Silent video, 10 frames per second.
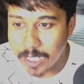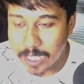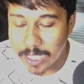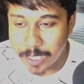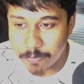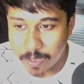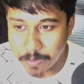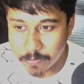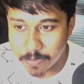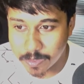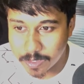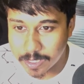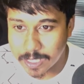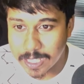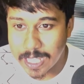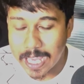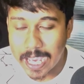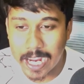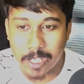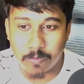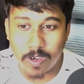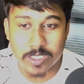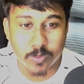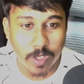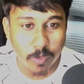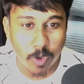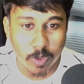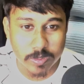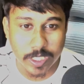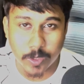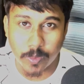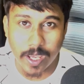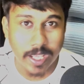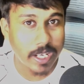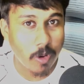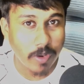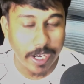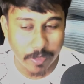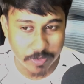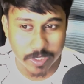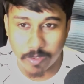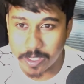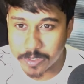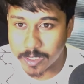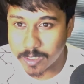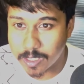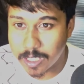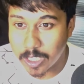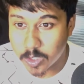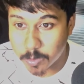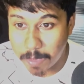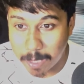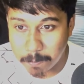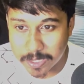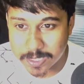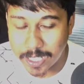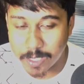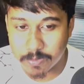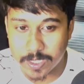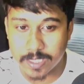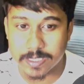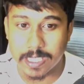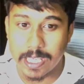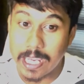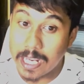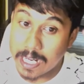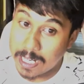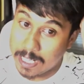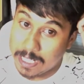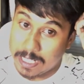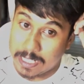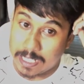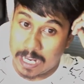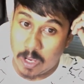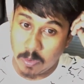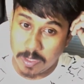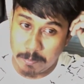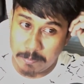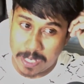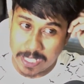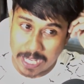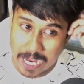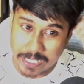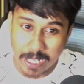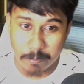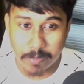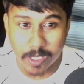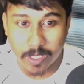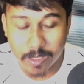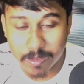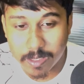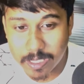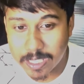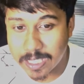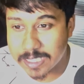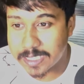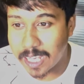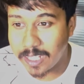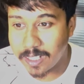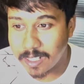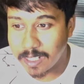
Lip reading: ed5, and first we are going to see today now knight f6 variation. Black plays knight f6. Now the main attempt is that